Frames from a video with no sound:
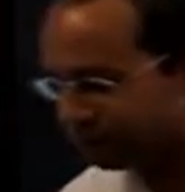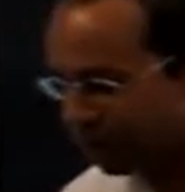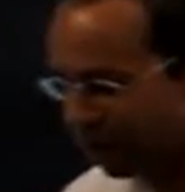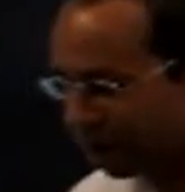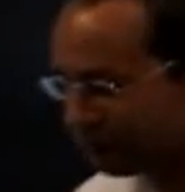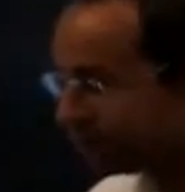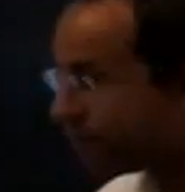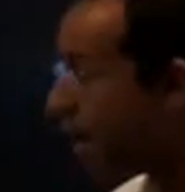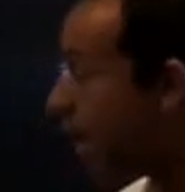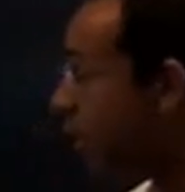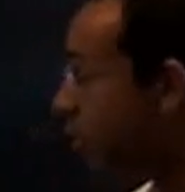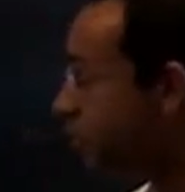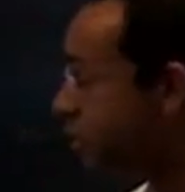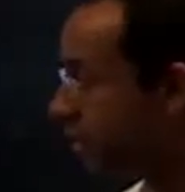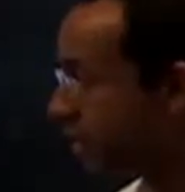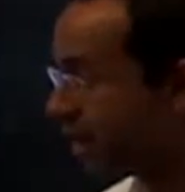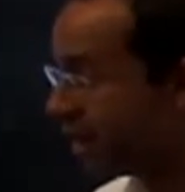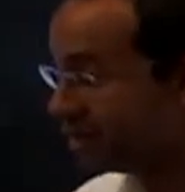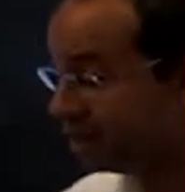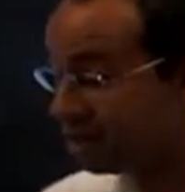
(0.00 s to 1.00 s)
follow
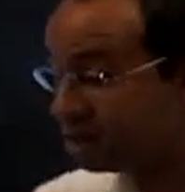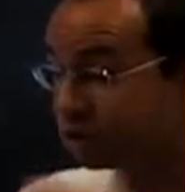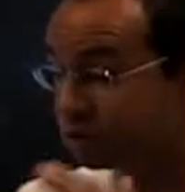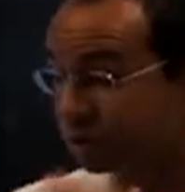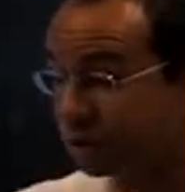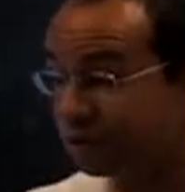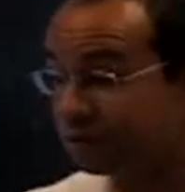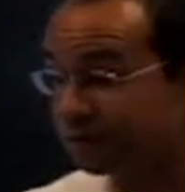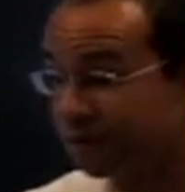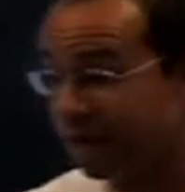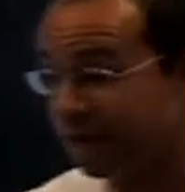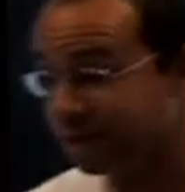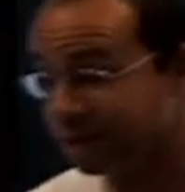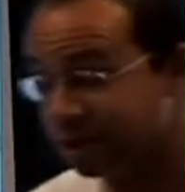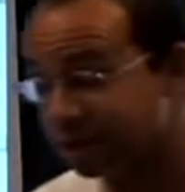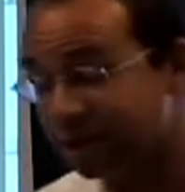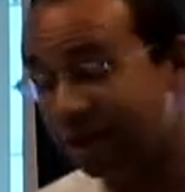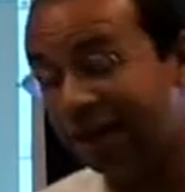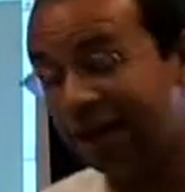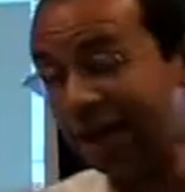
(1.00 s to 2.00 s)
today, these three phases,
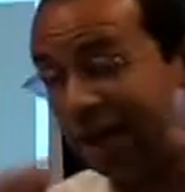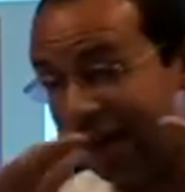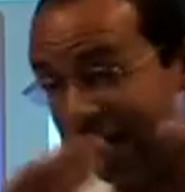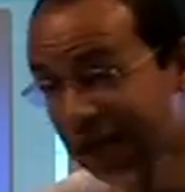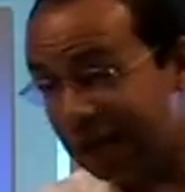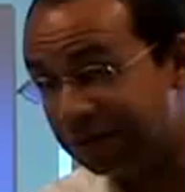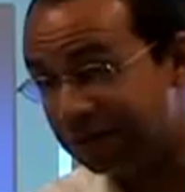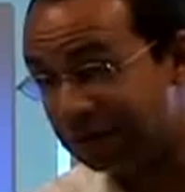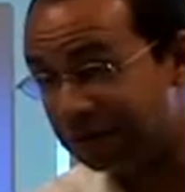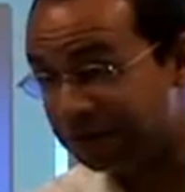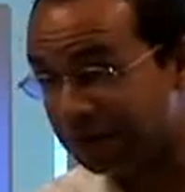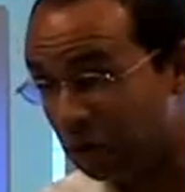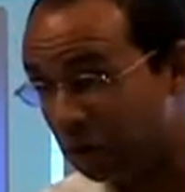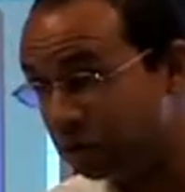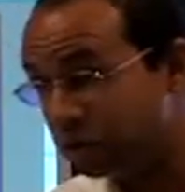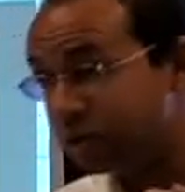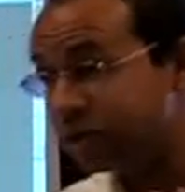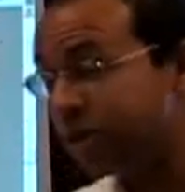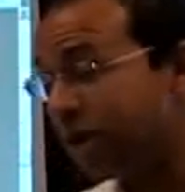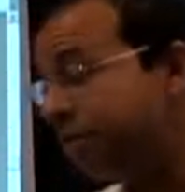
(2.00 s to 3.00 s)
and they even further
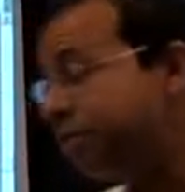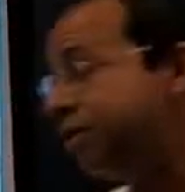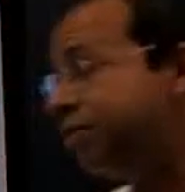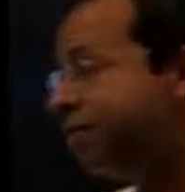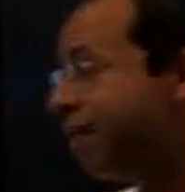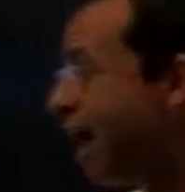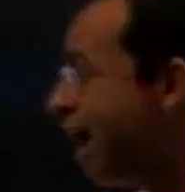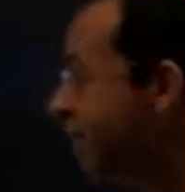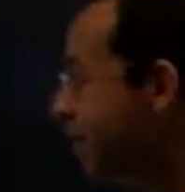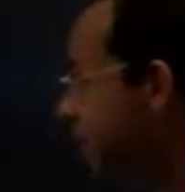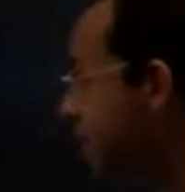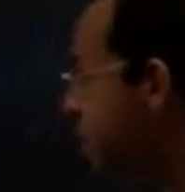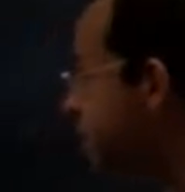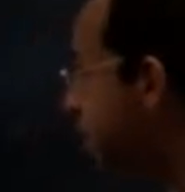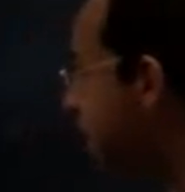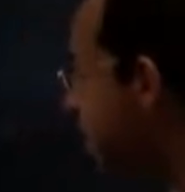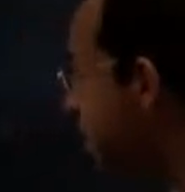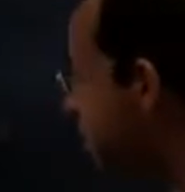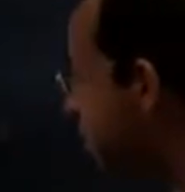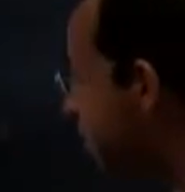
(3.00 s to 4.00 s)
subdivide these
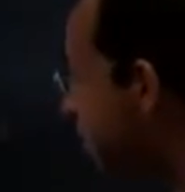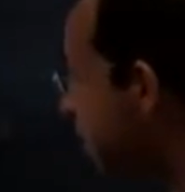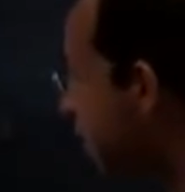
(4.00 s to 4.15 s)
phases.